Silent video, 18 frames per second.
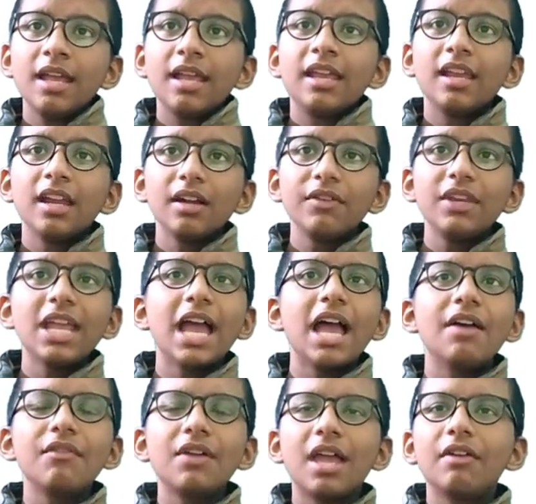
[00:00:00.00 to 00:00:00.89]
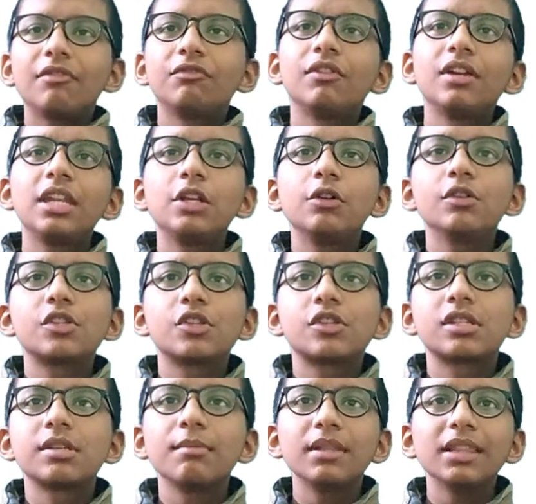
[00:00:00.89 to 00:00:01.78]
Here we have f1 equals to
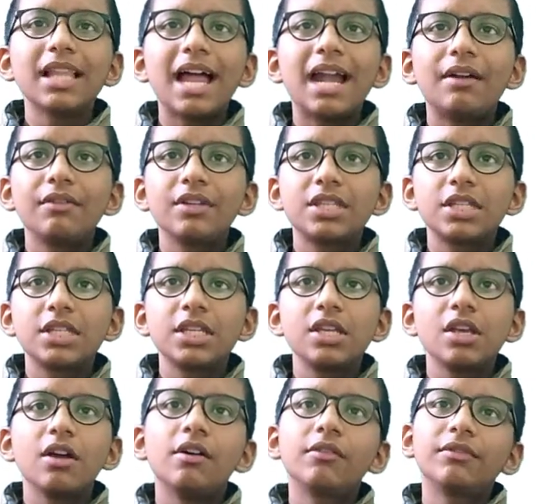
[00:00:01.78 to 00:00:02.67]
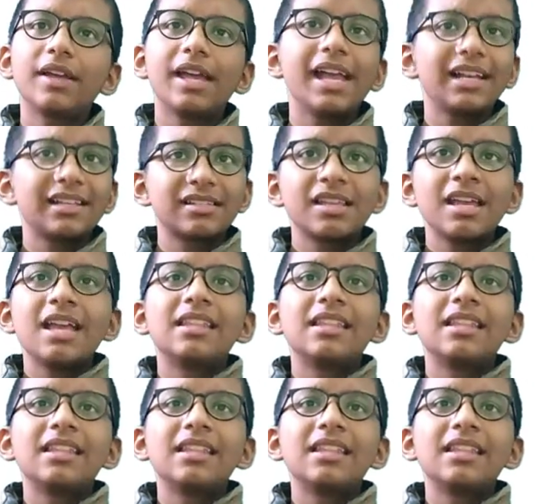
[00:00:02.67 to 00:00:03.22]
similarity of x,